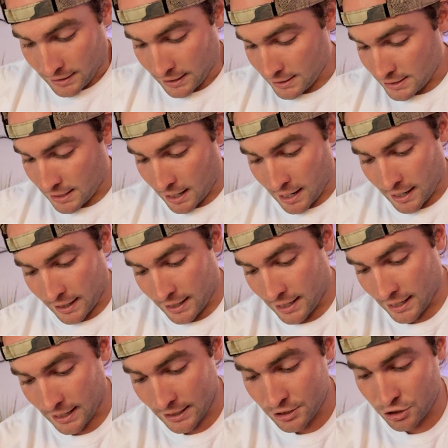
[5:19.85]
this guy
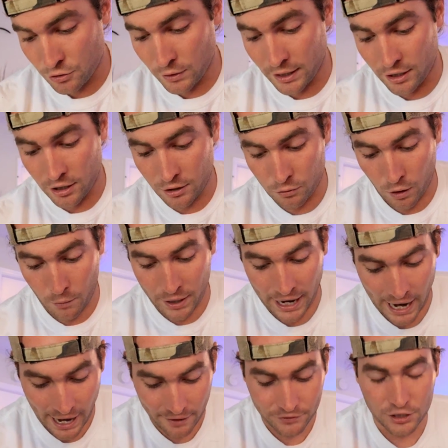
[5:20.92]
is doing good. What we
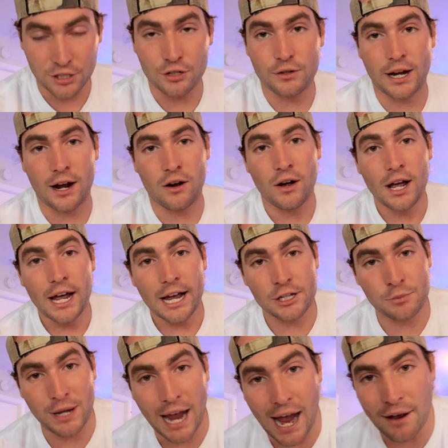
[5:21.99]
have to do now
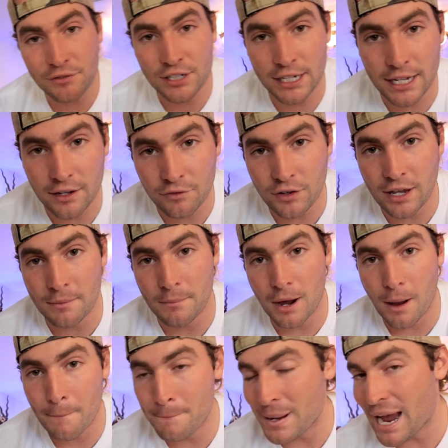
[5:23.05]
is we have to give him
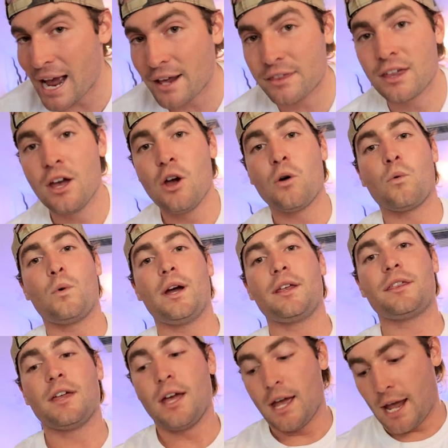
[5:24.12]
a bath
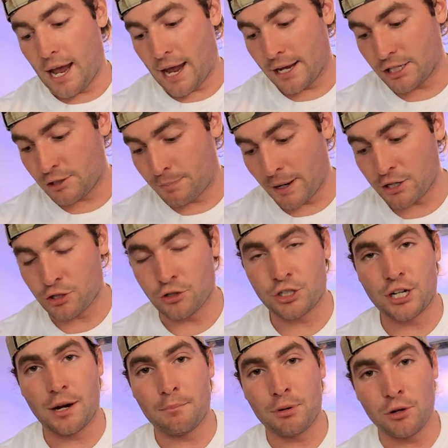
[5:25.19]
with a special
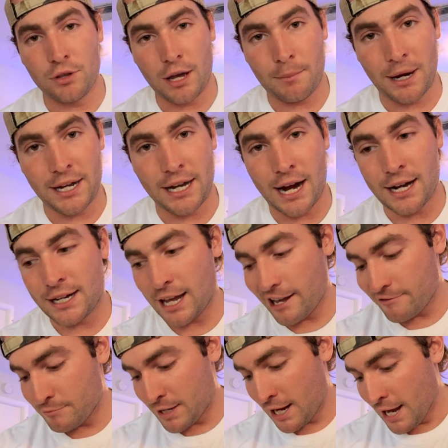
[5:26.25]
shampoo that my dad
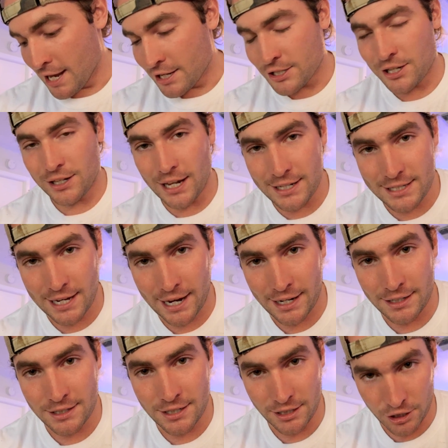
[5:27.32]
gave me. So let's
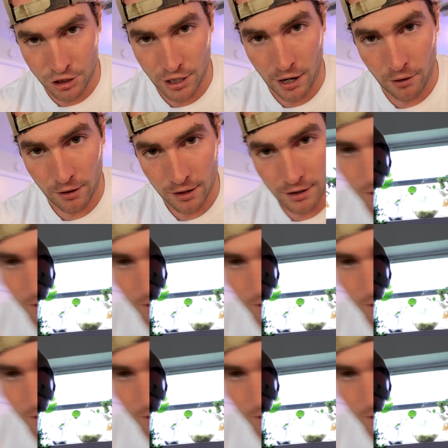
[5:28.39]
head to the shower.